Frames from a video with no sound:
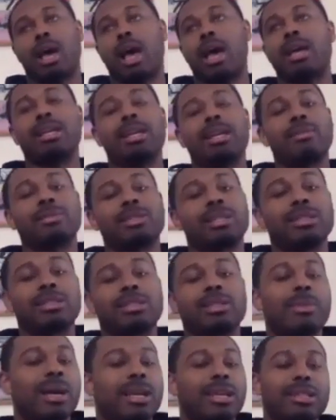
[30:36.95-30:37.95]
I ain't never seen
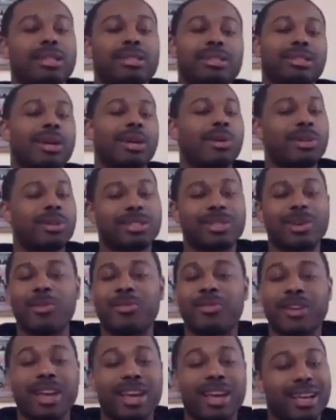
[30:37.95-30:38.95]
somebody get to 30 so
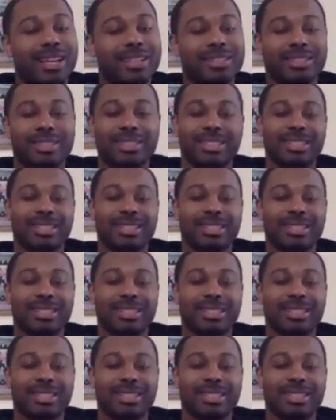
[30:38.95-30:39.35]
fast.